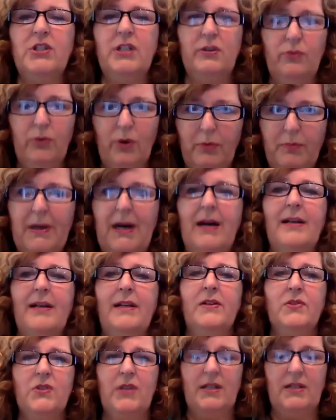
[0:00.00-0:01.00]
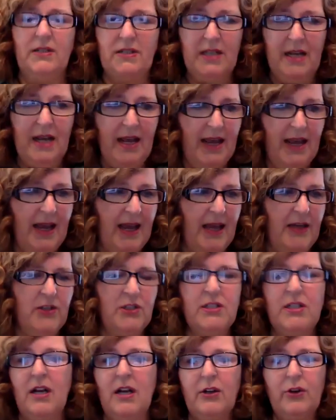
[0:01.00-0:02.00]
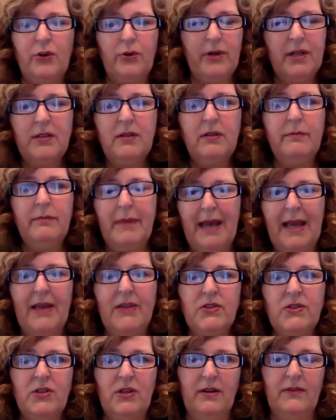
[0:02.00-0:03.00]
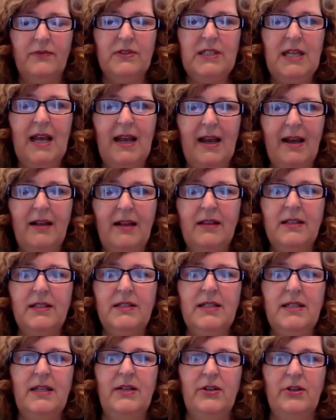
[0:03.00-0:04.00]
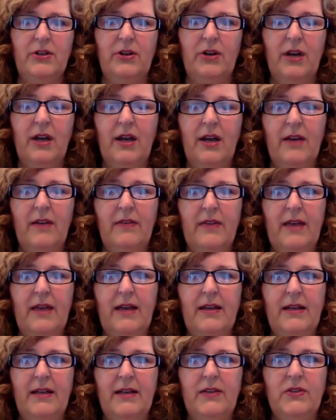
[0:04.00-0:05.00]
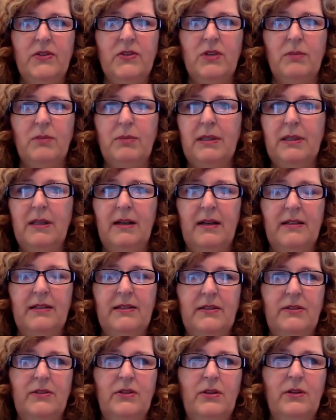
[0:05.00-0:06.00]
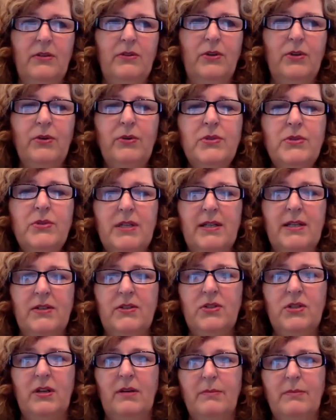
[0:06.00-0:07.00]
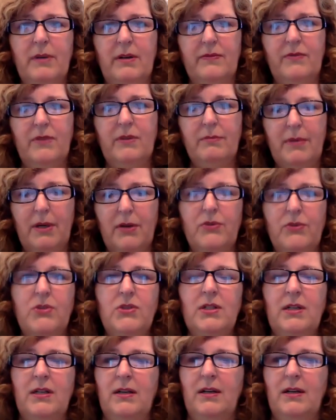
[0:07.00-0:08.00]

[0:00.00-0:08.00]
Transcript: and robotics and just a critical mass of talent here that is using some of the most